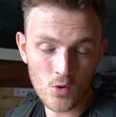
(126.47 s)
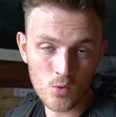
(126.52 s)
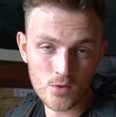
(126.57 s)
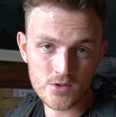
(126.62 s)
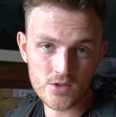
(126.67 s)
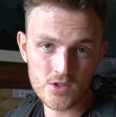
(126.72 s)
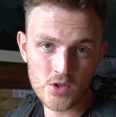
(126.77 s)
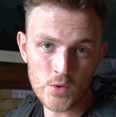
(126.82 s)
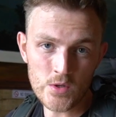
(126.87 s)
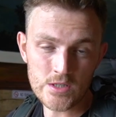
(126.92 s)
you want
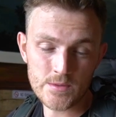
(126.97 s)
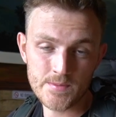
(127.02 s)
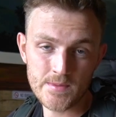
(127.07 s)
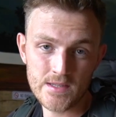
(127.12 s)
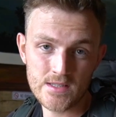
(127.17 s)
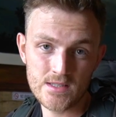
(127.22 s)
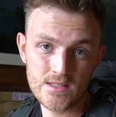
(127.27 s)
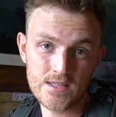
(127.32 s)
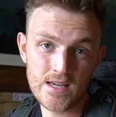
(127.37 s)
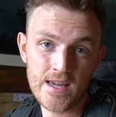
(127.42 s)
to do is be
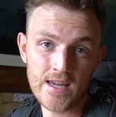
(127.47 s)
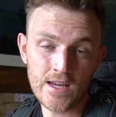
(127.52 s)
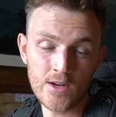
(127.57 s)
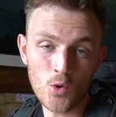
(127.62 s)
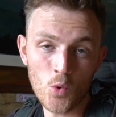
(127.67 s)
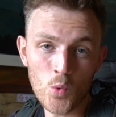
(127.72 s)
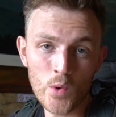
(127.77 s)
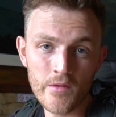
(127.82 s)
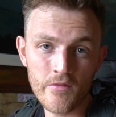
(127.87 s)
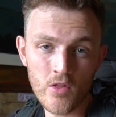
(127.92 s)
taking
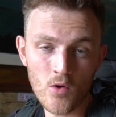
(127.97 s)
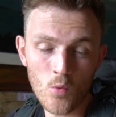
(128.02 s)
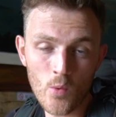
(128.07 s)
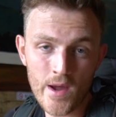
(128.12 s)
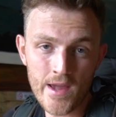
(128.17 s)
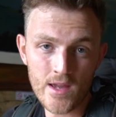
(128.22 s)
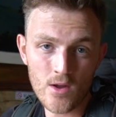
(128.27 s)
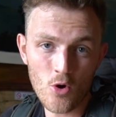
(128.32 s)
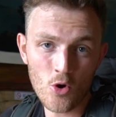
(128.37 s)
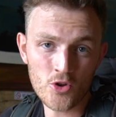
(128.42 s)
all of the
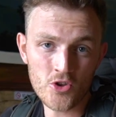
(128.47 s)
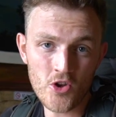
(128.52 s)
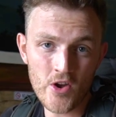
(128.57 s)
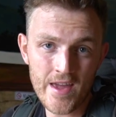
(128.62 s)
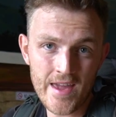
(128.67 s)
weight on your